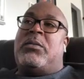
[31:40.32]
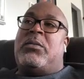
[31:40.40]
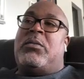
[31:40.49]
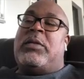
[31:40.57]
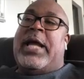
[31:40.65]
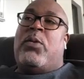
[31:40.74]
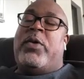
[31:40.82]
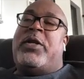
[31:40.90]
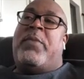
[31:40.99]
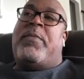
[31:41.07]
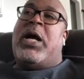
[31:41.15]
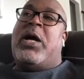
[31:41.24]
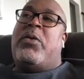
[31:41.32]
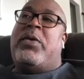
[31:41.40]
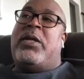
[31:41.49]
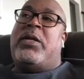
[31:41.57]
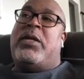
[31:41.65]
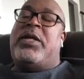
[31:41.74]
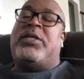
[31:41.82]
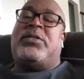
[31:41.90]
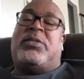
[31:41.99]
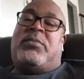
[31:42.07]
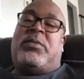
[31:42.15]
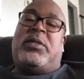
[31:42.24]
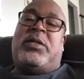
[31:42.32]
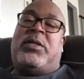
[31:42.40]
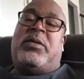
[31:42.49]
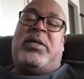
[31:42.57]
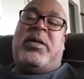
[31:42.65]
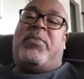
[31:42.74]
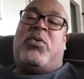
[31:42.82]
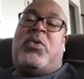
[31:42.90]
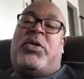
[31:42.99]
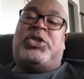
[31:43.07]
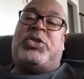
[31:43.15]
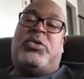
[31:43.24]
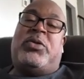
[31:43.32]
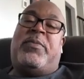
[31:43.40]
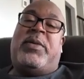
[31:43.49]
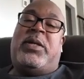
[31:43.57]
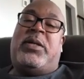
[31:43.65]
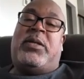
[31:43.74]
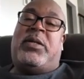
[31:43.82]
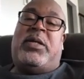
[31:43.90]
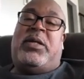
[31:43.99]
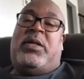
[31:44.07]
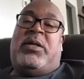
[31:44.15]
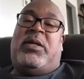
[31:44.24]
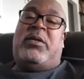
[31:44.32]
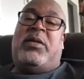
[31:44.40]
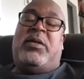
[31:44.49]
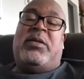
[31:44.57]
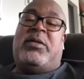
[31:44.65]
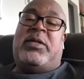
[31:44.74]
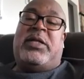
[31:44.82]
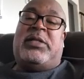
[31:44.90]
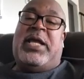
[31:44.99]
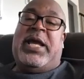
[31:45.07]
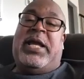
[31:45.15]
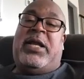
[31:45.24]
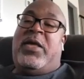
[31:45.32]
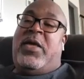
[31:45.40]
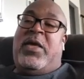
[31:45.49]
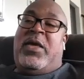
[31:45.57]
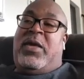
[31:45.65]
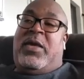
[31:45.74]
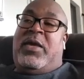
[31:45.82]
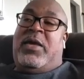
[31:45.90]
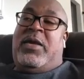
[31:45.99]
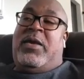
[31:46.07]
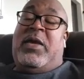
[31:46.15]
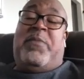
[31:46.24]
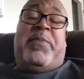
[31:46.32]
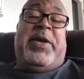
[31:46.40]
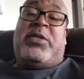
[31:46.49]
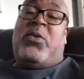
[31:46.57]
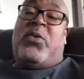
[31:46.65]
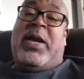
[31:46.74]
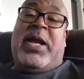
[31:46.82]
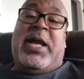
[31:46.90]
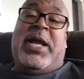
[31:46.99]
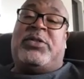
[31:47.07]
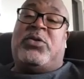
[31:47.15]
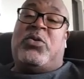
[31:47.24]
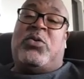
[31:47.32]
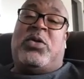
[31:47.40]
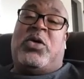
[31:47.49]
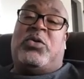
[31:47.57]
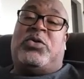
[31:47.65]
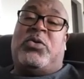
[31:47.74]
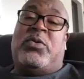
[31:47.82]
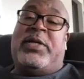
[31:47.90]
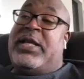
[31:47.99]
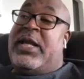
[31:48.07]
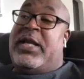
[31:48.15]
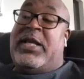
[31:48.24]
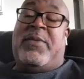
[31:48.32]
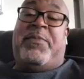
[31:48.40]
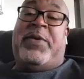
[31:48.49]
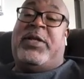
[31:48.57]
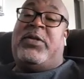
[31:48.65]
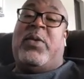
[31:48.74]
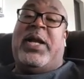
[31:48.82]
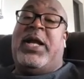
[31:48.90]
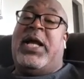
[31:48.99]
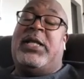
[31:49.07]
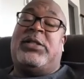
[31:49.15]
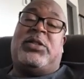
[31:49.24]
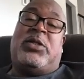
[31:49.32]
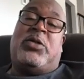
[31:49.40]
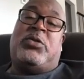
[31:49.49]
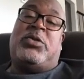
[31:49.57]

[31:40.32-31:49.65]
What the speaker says: Namari, he's a born shooter, man. He that's like he picked the right high school to go to, and now he done picked the right college to go